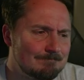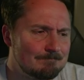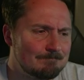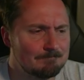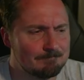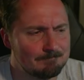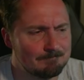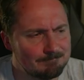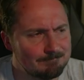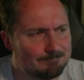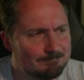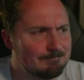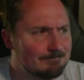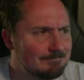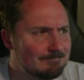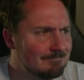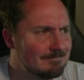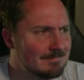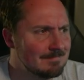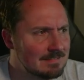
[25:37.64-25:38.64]

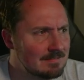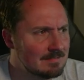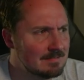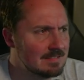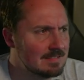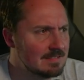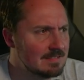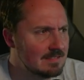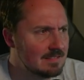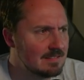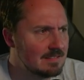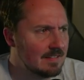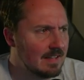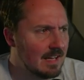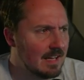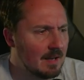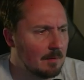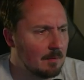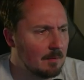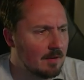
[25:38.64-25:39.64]
Nah,
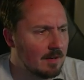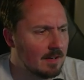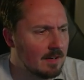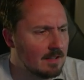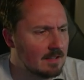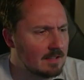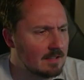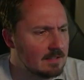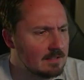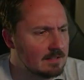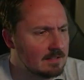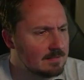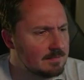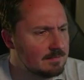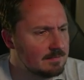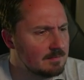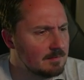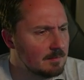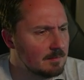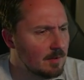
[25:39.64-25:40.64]
I'm alright.
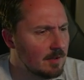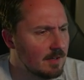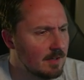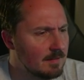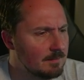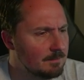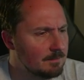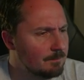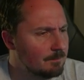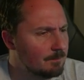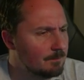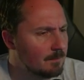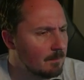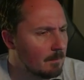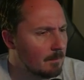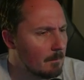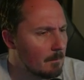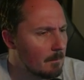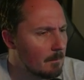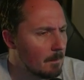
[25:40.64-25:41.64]
I'm alright.
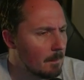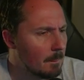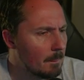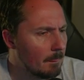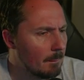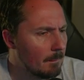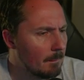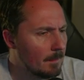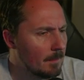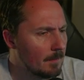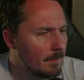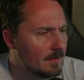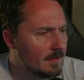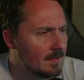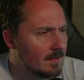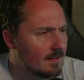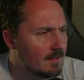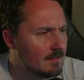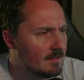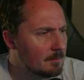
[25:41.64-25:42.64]
Look at
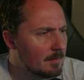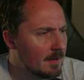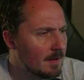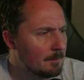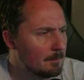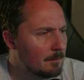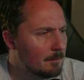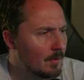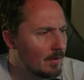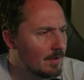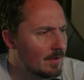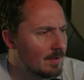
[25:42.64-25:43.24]
this bad boy.